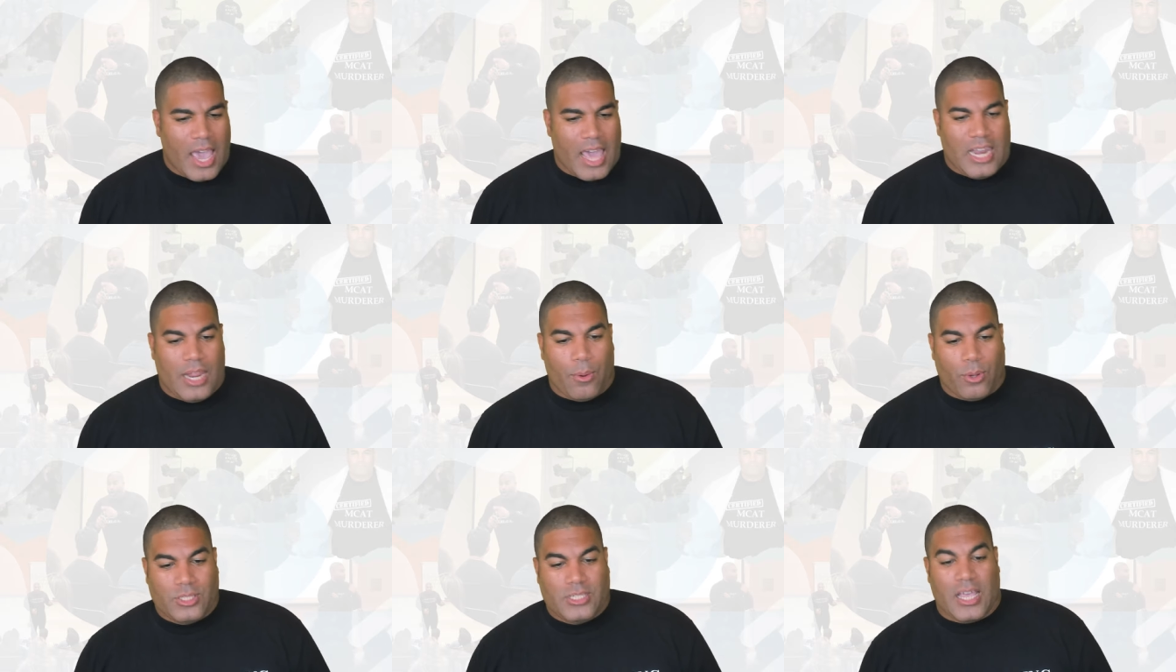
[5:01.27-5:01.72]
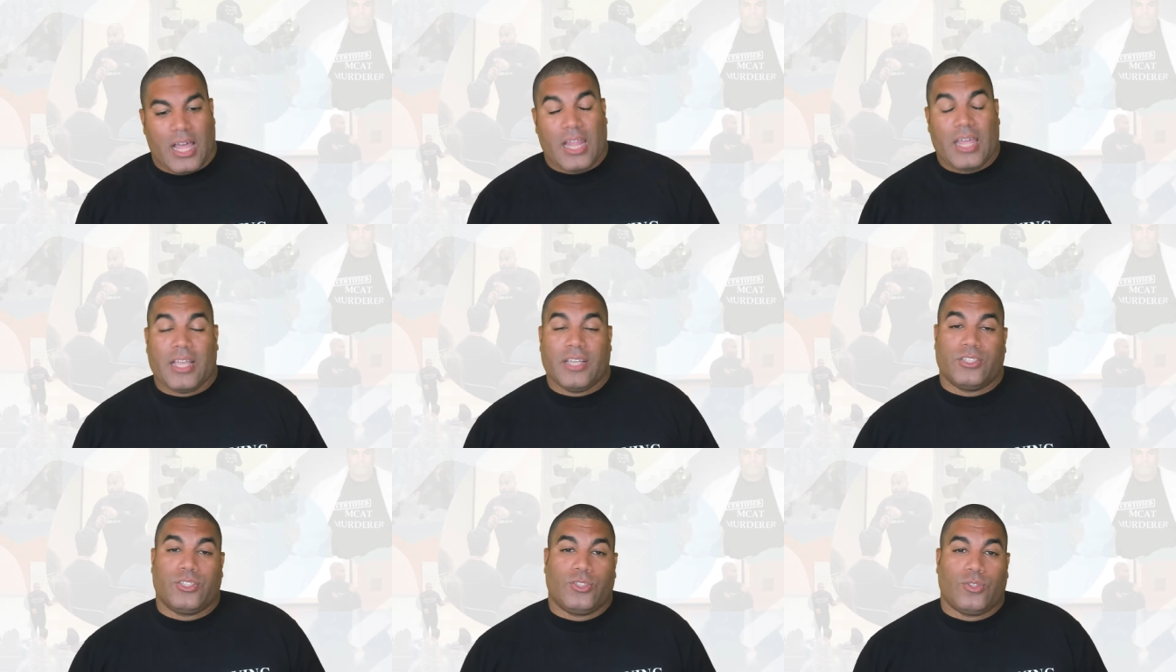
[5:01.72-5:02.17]
and they were
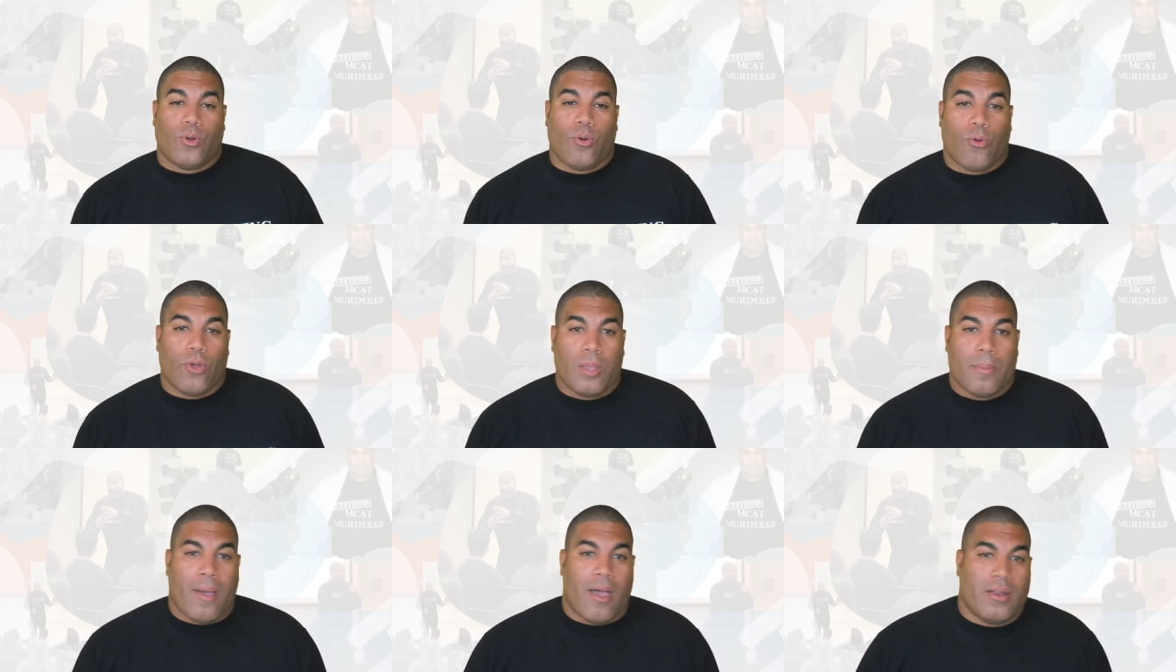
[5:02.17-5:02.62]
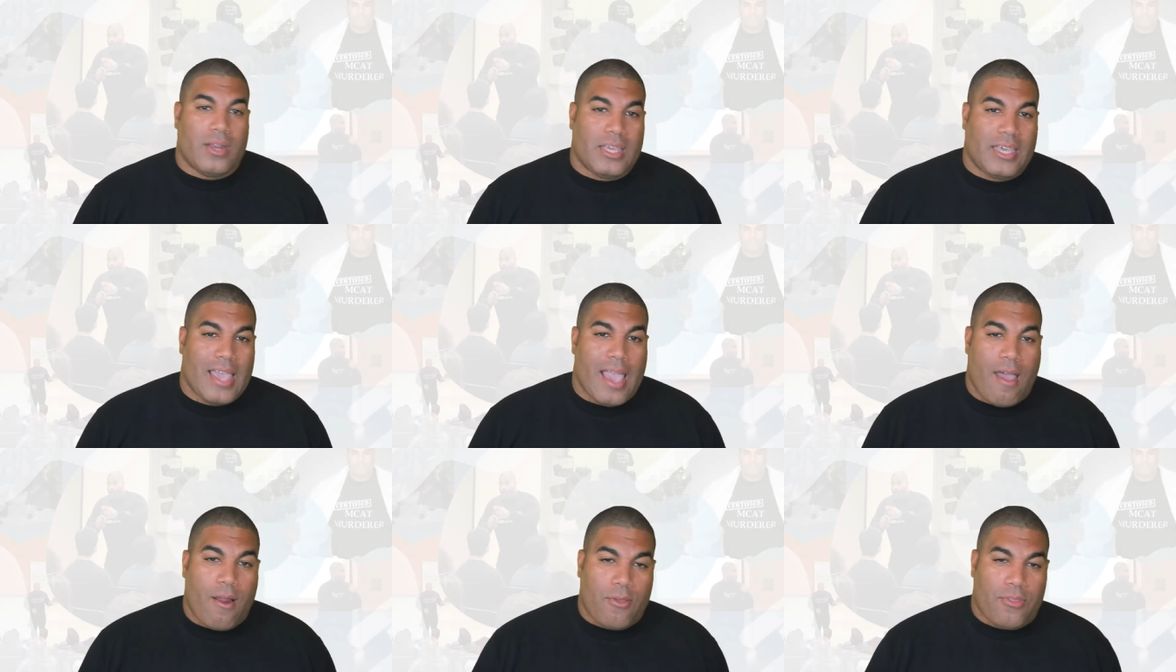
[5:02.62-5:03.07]
telling a story about an
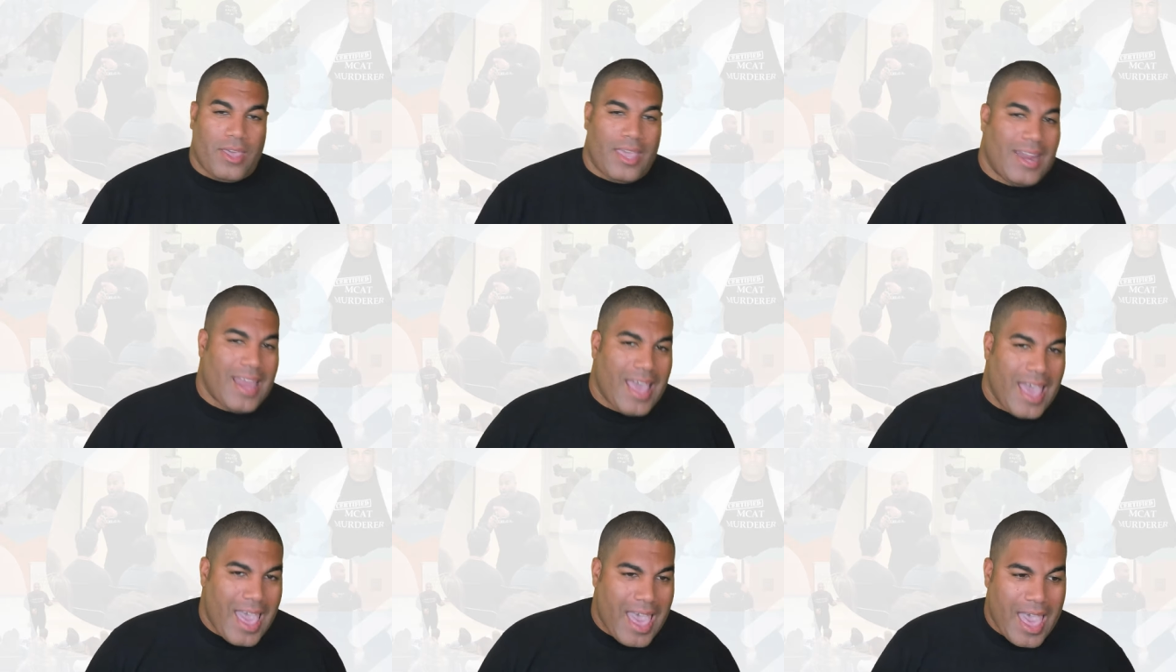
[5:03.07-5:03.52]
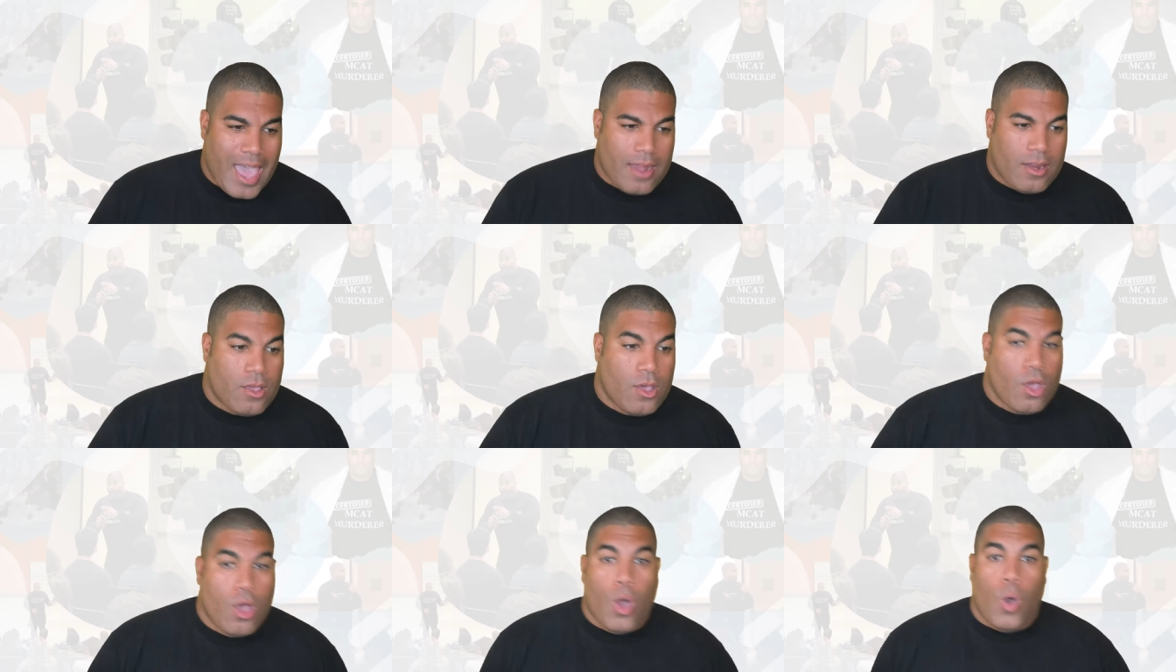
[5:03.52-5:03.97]
encounter they had had
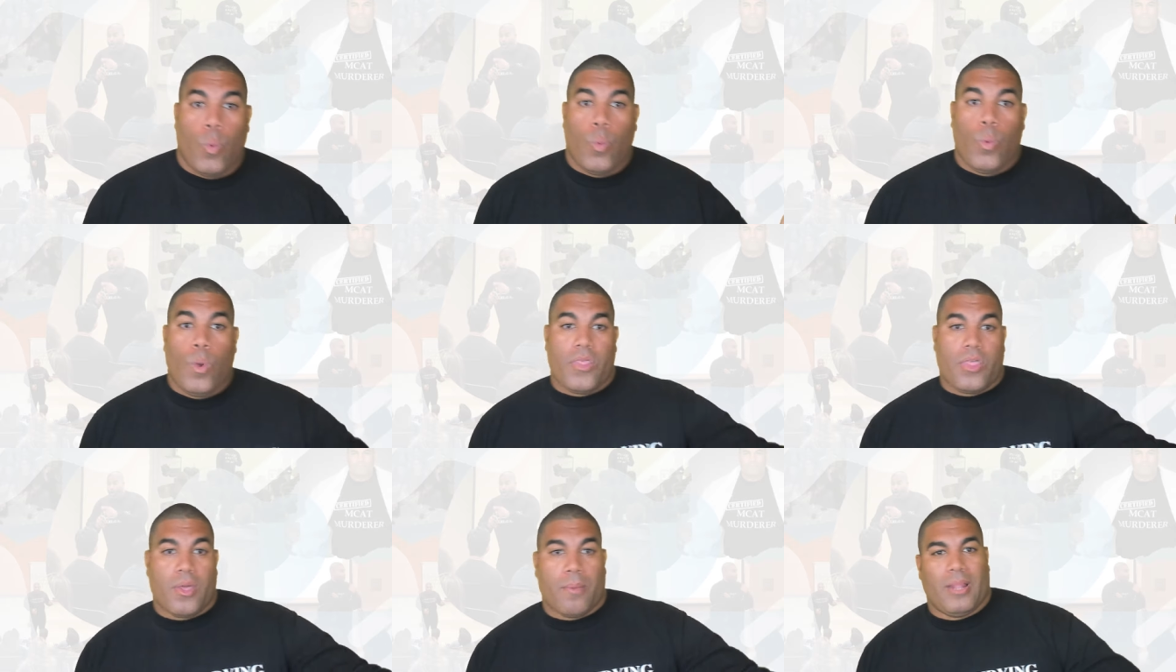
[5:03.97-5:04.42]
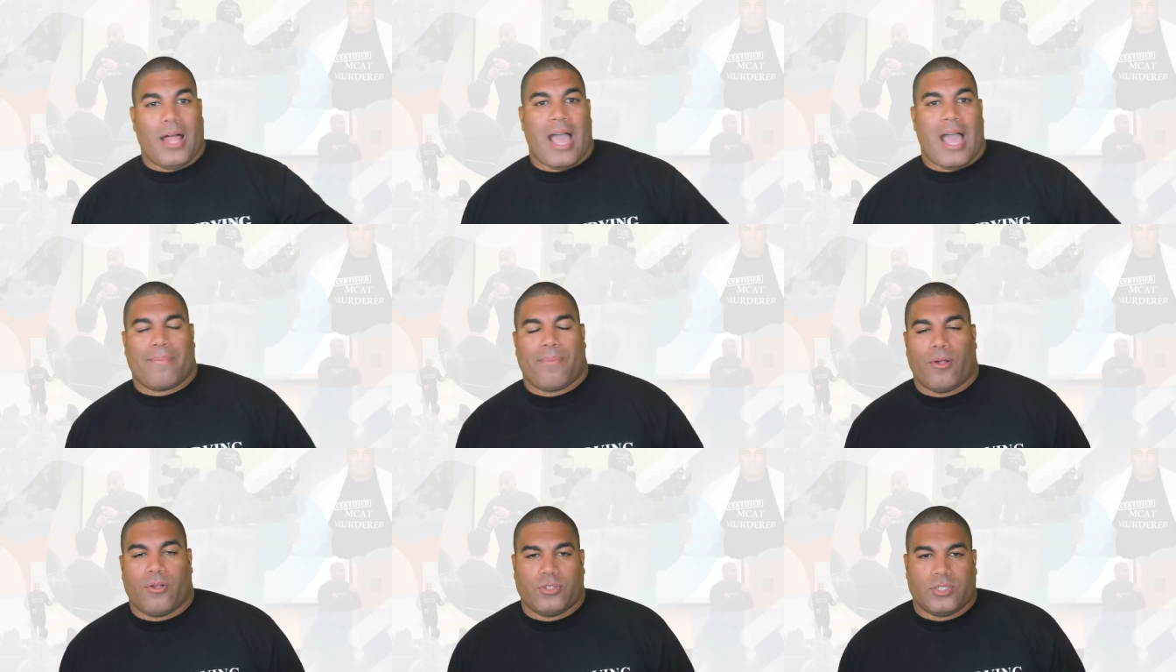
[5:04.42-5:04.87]
with a
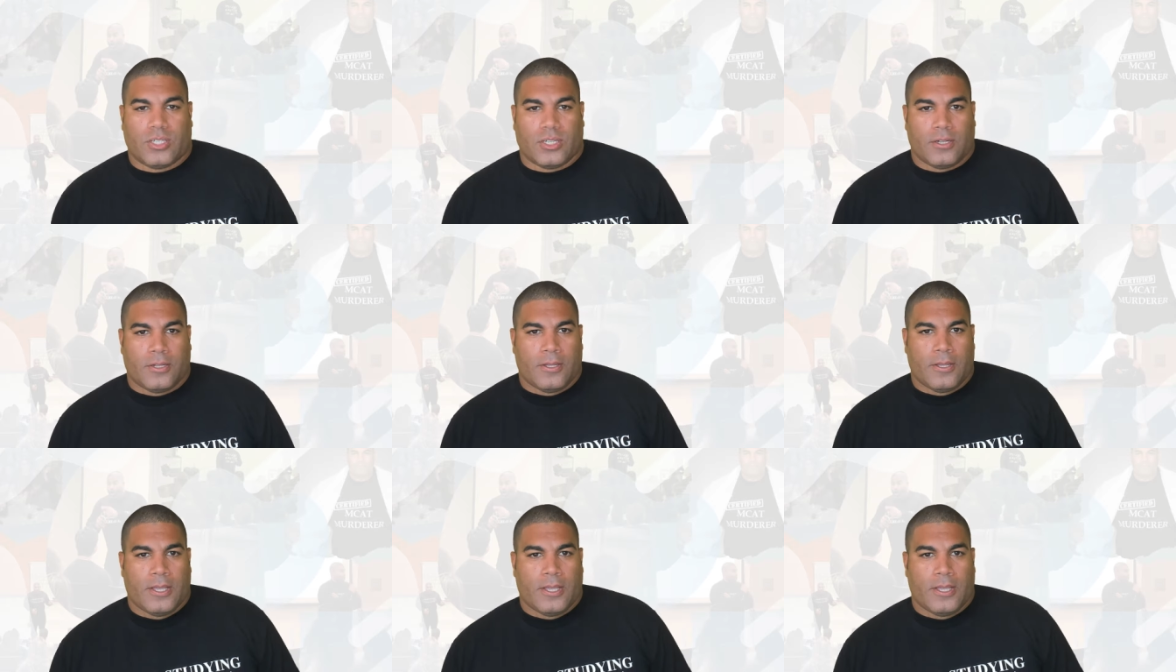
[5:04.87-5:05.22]
black person